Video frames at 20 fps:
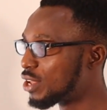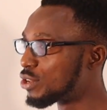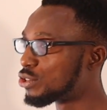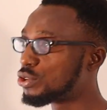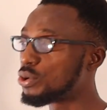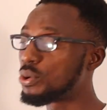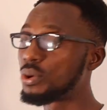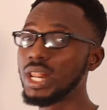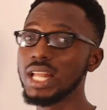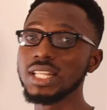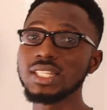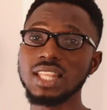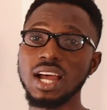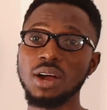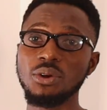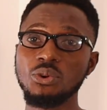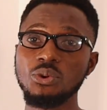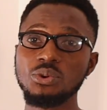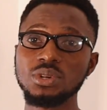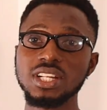So let's
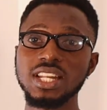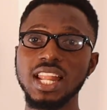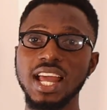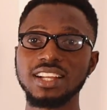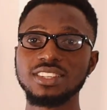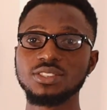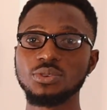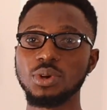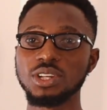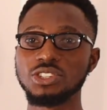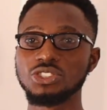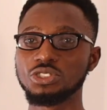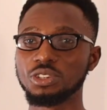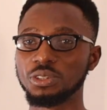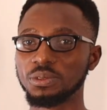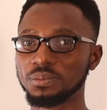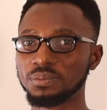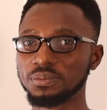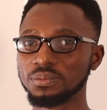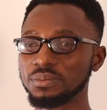tackle the next
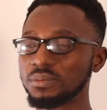question.